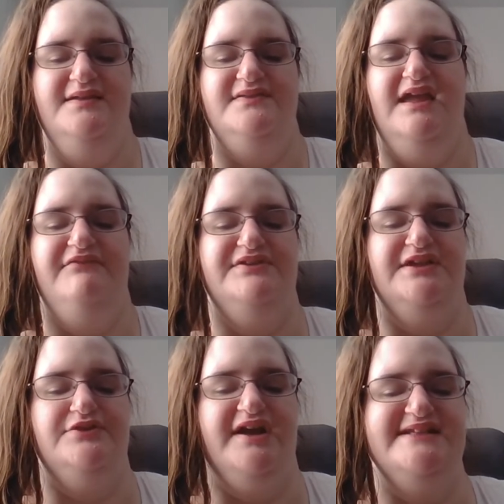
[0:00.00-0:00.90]
They have
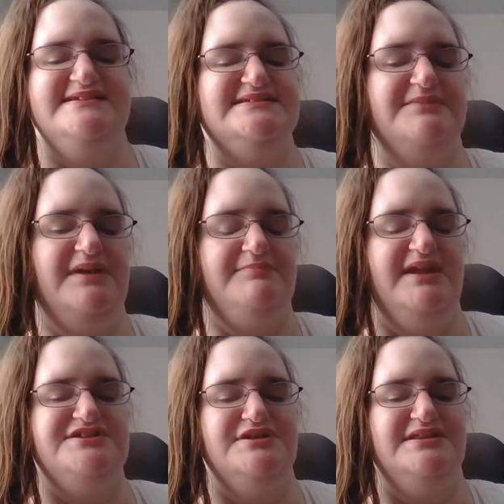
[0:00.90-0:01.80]
another contest I might be
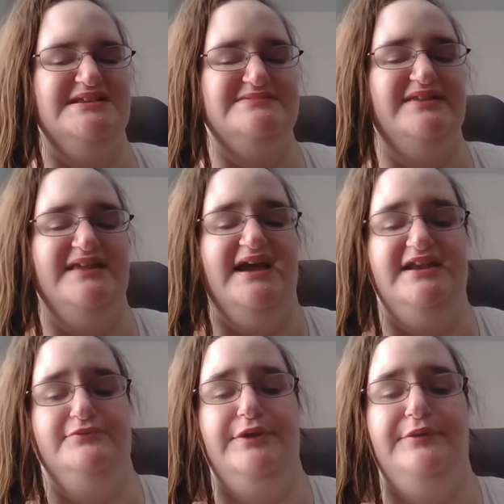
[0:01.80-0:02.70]
entering this month. I
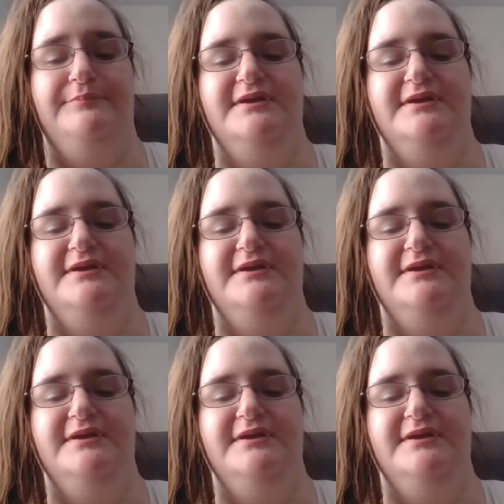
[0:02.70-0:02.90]
don't know.